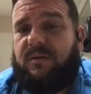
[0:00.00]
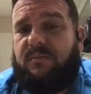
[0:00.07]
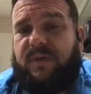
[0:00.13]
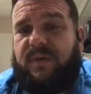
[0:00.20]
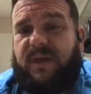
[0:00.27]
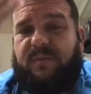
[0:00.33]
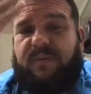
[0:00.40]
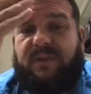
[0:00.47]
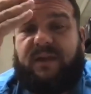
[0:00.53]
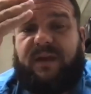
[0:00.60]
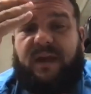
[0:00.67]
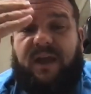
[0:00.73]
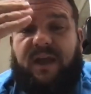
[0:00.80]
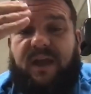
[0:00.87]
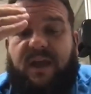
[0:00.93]

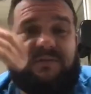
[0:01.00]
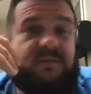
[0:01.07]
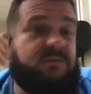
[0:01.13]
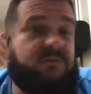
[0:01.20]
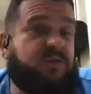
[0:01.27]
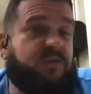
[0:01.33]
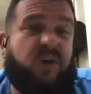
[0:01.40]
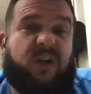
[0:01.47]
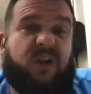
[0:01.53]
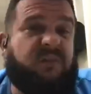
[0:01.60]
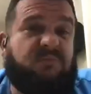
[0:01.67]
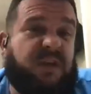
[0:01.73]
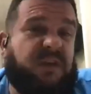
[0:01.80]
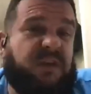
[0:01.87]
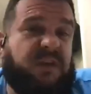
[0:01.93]
Maybe they have some
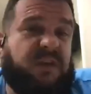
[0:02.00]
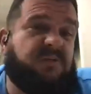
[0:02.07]
chronic